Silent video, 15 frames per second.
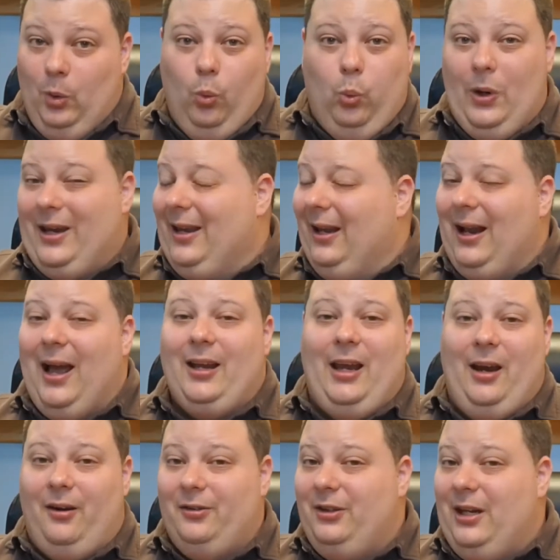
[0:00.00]
we cannot
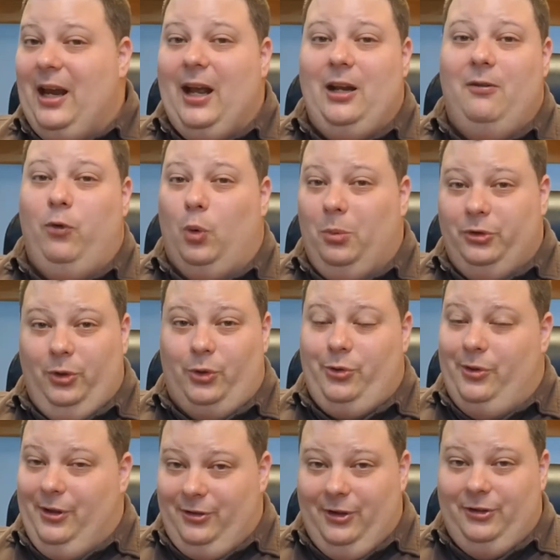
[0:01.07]
guarantee any form of
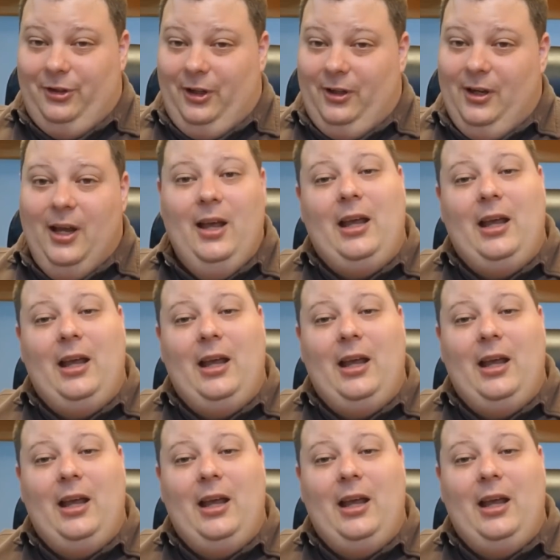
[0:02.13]
social distancing.